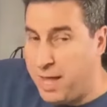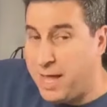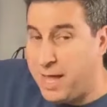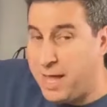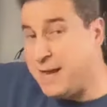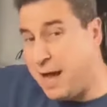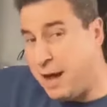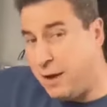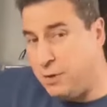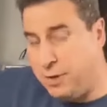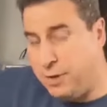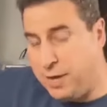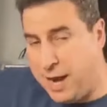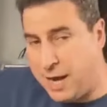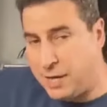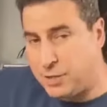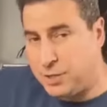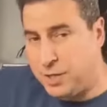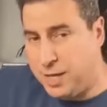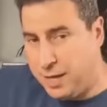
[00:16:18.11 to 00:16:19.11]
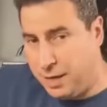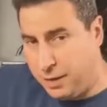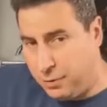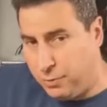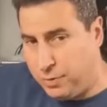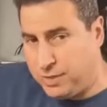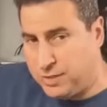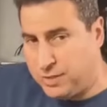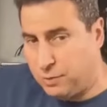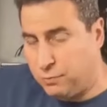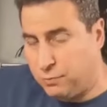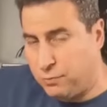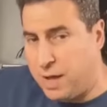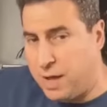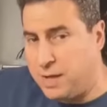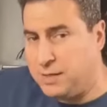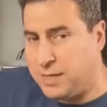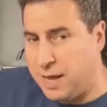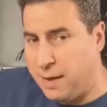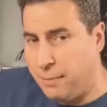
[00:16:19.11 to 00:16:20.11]
and now you can actually increase the
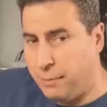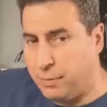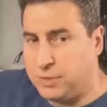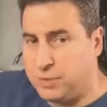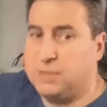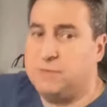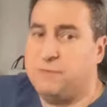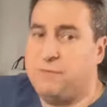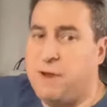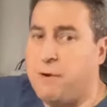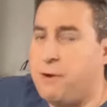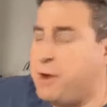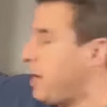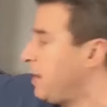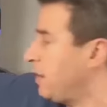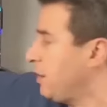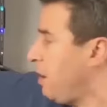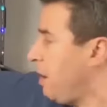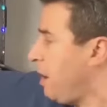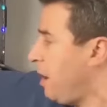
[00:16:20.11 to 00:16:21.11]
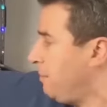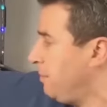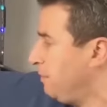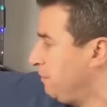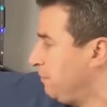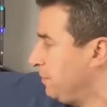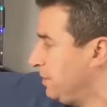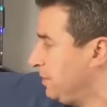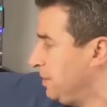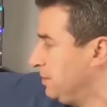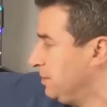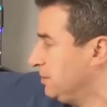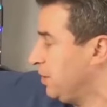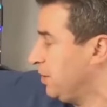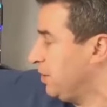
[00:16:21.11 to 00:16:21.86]
runtime, which is very uncommon for these.